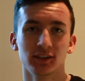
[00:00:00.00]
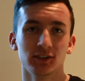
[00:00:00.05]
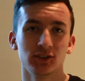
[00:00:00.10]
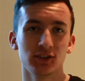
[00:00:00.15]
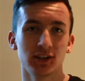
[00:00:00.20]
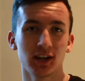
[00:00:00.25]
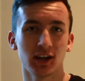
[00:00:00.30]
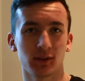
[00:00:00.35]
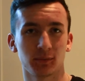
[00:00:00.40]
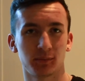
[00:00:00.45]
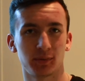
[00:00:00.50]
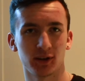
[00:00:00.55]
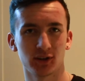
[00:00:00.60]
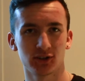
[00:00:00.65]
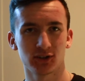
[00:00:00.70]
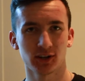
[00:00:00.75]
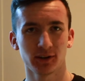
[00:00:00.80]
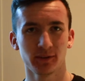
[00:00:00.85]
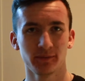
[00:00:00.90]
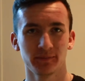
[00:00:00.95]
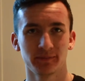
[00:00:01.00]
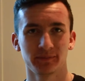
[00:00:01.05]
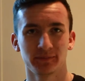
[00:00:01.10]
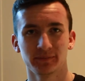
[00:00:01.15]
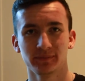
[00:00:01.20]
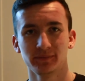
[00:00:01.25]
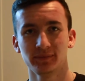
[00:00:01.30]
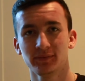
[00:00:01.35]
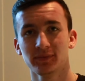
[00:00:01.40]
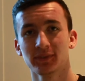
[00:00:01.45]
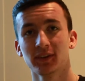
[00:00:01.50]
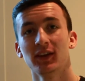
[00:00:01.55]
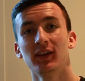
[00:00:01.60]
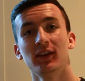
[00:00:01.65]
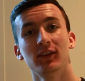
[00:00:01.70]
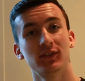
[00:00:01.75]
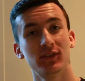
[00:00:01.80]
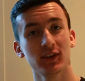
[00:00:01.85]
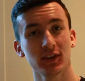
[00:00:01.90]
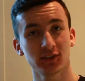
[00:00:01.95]
Do you get the picture?
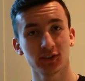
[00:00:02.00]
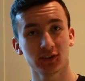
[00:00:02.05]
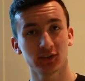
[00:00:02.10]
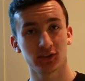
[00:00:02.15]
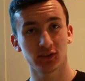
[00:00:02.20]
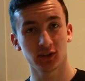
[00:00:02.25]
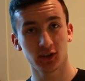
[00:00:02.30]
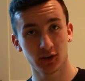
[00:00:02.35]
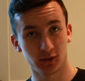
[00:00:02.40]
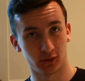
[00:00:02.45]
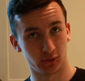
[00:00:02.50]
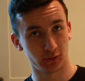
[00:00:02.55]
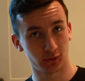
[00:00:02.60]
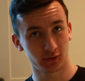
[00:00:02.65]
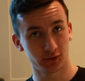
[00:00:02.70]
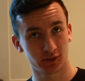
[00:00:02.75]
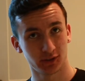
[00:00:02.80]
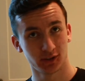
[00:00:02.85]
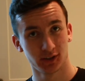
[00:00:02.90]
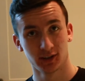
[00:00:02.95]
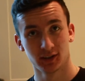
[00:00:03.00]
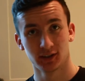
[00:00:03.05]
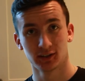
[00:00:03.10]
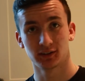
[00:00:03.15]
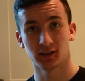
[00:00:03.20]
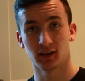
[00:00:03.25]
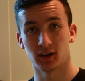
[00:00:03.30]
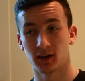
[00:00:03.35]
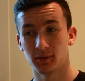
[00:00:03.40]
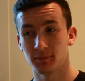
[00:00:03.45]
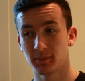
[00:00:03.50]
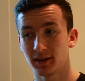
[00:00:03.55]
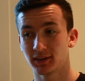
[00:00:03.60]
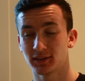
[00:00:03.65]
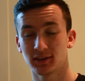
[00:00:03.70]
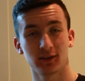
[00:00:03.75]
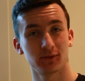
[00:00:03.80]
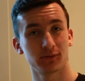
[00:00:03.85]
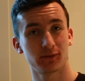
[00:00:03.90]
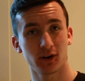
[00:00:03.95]
This is used to make
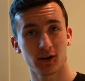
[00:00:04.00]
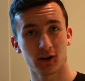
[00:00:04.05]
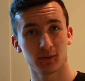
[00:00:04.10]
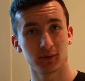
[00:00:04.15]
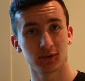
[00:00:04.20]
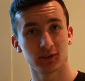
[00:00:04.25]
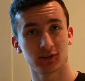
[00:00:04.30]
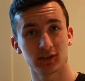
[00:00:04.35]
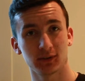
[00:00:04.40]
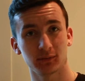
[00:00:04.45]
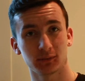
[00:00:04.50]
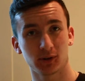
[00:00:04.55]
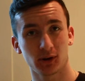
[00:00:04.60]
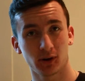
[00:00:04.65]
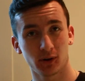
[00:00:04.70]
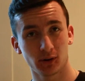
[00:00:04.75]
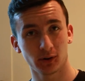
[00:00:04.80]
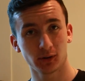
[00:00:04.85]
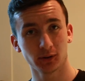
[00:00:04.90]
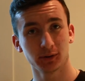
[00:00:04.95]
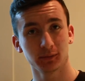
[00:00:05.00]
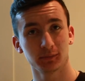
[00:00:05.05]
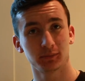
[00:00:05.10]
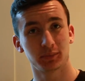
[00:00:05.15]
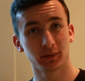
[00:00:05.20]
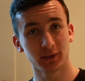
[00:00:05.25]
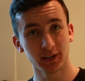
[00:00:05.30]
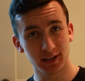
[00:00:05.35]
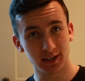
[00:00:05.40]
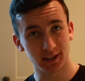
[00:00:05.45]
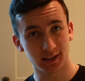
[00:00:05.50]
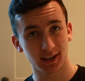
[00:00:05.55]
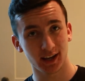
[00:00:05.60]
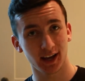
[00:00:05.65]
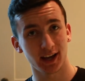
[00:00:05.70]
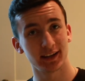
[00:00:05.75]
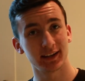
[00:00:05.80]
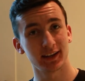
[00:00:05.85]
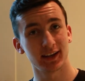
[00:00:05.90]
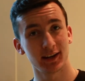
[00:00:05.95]
the environment seem cold, bleak,
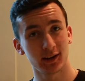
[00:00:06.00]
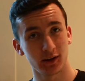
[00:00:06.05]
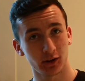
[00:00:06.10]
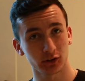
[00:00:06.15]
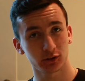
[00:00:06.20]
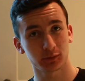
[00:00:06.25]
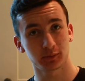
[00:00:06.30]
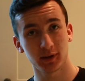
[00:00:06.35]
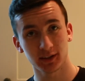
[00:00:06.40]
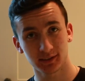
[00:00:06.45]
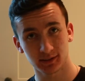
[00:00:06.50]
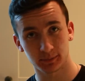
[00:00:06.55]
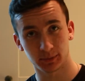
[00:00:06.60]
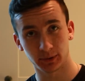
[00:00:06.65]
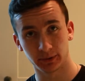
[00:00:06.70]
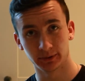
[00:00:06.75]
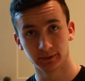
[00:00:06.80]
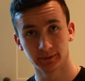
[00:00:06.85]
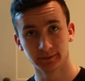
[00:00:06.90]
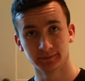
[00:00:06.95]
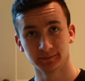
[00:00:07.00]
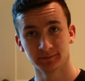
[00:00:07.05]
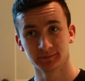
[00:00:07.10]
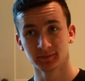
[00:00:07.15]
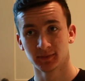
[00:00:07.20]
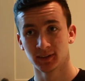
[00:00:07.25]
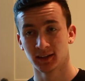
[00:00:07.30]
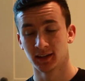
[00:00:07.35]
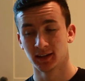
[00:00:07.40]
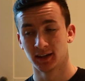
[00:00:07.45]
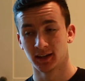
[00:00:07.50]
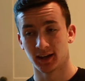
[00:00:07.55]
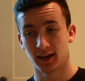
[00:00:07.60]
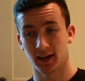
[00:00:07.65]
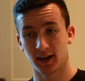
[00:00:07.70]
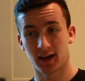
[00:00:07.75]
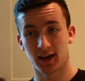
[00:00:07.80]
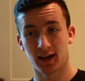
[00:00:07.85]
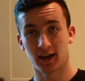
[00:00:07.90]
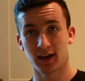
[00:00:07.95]
and inhospitable.
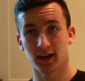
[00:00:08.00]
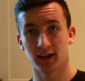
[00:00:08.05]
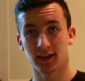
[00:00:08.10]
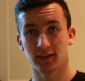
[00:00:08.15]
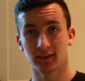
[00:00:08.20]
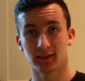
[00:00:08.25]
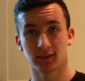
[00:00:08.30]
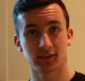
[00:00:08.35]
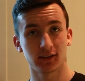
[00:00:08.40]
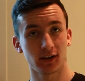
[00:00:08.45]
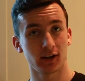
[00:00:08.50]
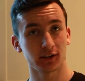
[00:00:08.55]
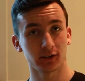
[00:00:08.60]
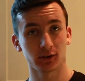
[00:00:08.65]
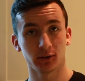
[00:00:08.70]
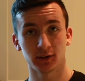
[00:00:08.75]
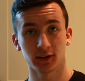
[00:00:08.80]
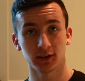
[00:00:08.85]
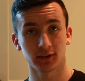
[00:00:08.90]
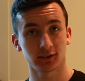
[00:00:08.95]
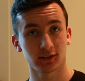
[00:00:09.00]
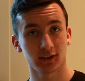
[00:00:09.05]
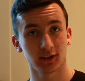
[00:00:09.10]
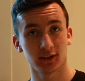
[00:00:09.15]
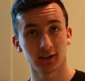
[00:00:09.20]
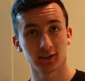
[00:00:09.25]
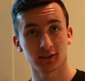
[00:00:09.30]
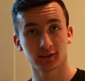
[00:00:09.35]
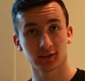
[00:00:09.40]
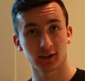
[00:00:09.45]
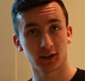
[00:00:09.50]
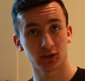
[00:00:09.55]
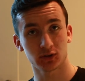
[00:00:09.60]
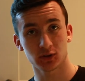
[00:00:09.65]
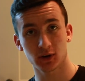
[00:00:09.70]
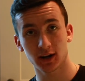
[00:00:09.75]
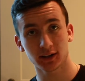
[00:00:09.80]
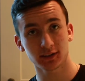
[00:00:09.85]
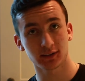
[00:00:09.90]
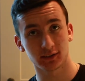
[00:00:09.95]
The target audience is
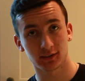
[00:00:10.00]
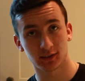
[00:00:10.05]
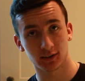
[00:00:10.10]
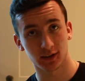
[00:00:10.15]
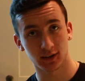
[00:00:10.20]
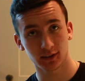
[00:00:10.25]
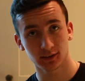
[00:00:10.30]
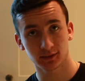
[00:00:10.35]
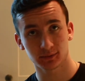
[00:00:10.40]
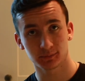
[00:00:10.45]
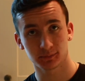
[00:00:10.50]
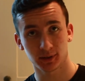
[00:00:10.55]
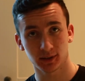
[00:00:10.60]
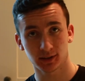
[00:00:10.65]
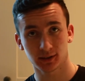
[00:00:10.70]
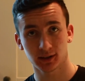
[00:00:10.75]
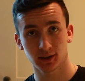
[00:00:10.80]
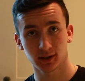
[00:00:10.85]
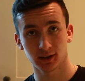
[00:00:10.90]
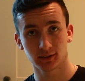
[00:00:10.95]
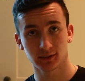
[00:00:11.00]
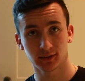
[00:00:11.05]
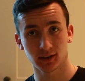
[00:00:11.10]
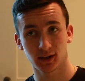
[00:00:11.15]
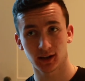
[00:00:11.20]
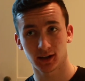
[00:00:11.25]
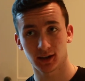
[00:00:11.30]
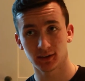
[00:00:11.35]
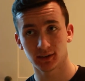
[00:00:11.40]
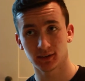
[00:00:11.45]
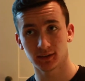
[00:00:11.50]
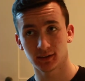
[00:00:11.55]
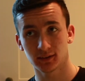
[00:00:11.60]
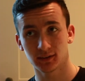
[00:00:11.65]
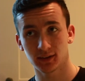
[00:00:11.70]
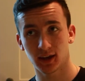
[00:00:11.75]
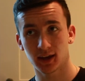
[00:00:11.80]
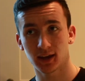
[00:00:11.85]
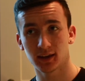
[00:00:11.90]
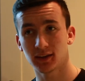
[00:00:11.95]
attracted to this because
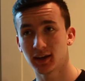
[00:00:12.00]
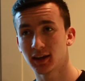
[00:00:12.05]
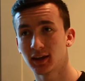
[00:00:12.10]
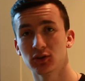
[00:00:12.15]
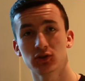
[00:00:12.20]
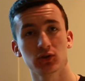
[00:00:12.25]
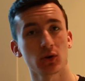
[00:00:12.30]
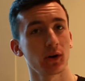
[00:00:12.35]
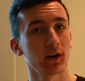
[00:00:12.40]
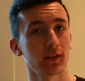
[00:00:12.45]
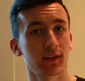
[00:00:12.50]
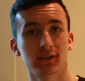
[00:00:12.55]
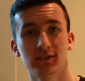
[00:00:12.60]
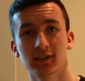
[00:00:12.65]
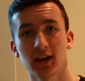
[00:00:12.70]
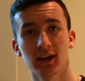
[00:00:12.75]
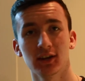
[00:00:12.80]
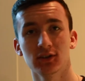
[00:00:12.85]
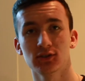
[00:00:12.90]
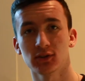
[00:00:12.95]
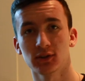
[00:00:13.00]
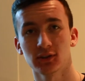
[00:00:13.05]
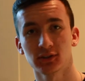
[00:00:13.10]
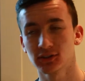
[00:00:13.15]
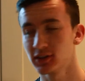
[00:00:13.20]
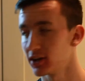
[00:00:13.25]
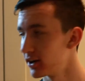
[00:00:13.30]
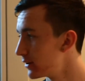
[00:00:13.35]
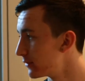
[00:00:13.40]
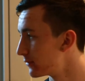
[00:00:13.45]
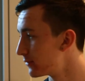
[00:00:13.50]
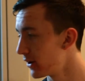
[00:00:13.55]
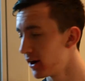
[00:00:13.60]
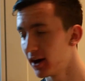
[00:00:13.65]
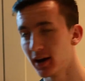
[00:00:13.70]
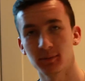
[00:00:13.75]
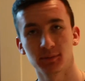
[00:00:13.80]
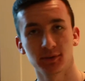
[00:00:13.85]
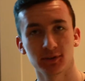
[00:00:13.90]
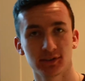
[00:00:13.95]
they enjoy the dangerous kind of
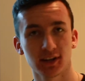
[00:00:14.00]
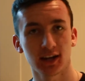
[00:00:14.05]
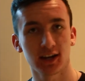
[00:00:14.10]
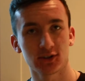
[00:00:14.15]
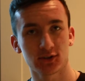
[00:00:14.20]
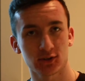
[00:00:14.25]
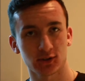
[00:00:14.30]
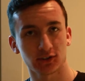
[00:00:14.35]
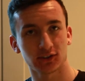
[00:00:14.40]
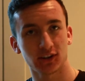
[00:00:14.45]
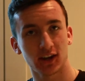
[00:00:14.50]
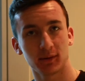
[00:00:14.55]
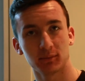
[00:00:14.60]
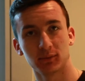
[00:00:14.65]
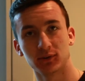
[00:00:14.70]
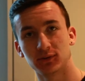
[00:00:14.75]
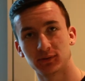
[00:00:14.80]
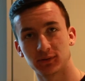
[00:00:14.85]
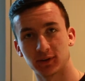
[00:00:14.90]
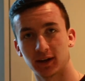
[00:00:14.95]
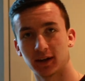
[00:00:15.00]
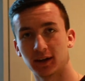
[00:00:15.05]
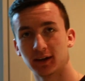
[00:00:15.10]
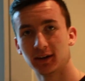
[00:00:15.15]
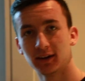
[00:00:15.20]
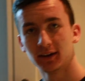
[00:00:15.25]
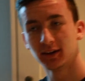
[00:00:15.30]
vibe, the dangerous atmosphere.